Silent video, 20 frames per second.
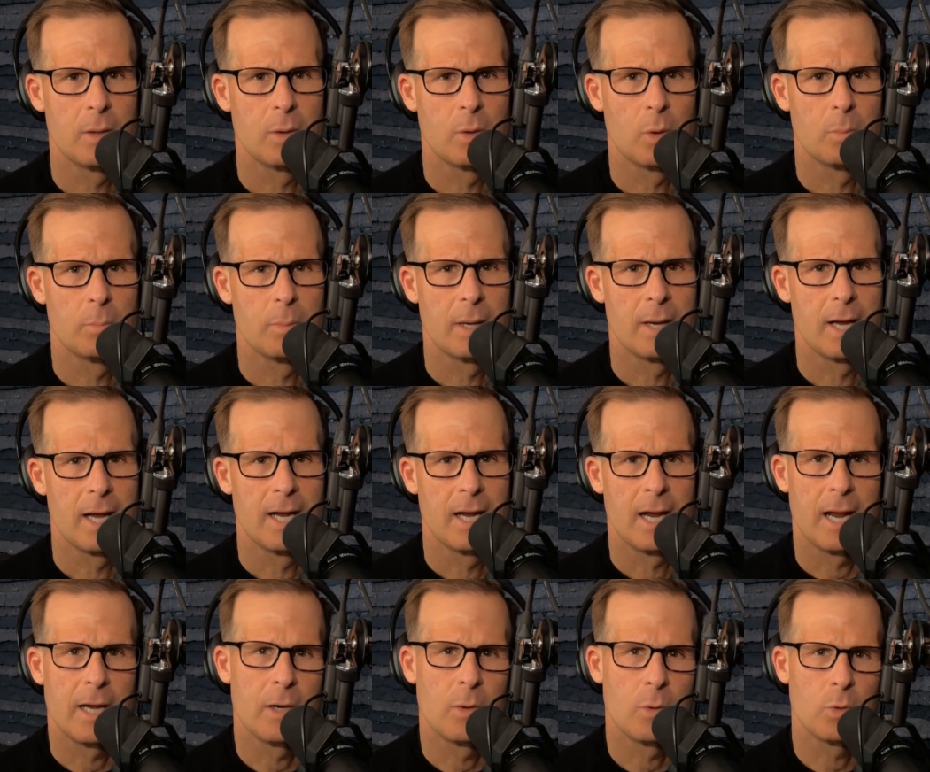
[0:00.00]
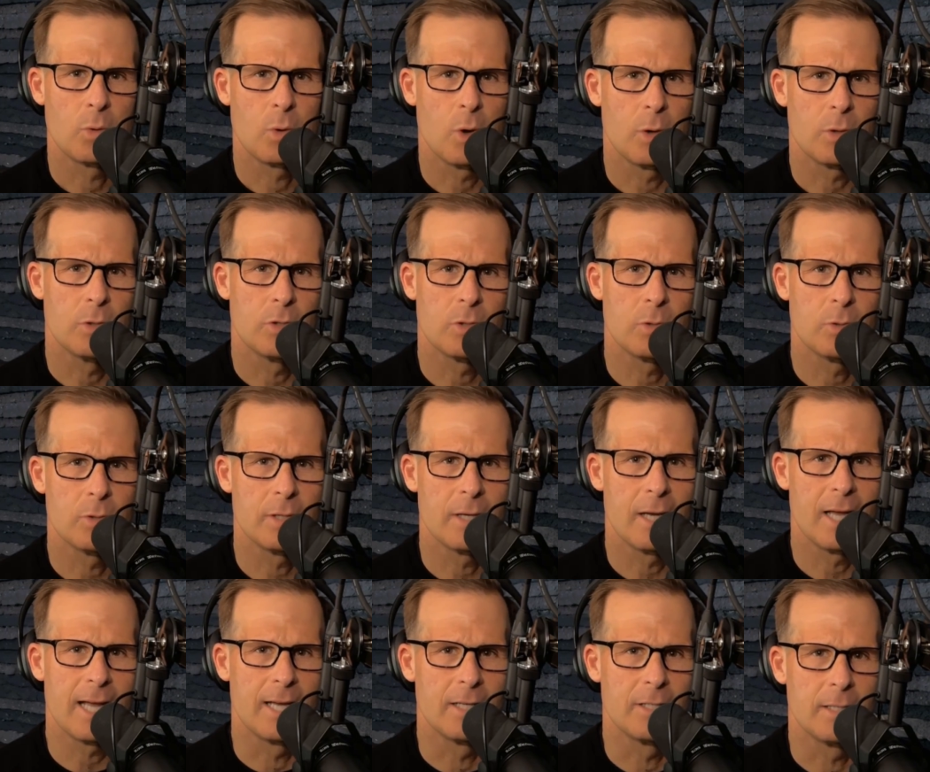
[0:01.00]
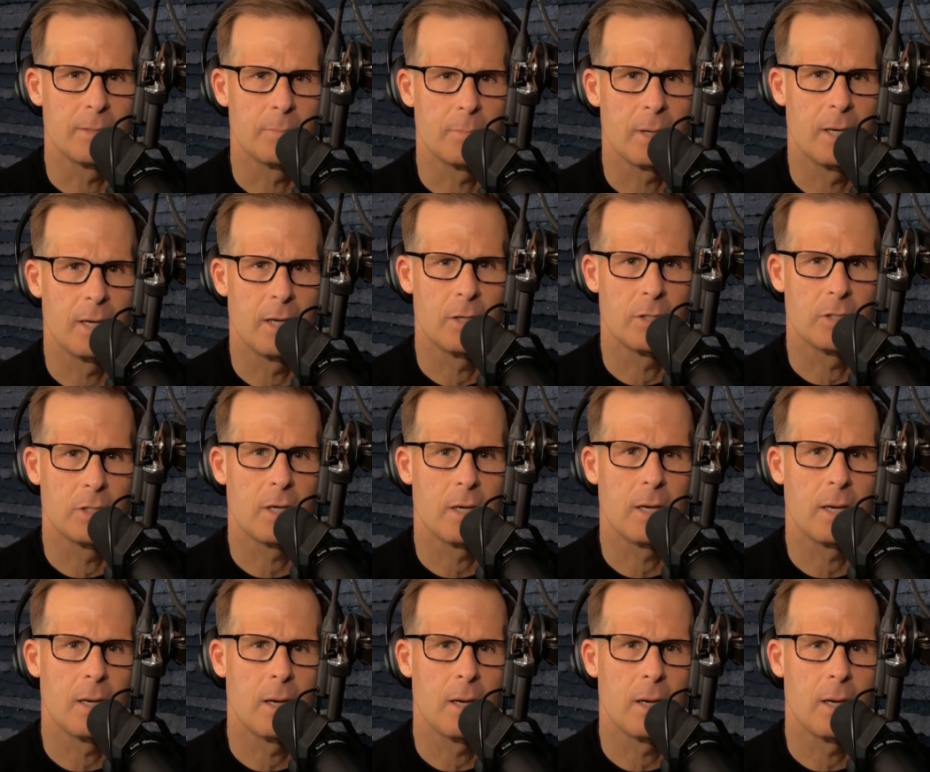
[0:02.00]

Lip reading: OpenAI crawls your landing page,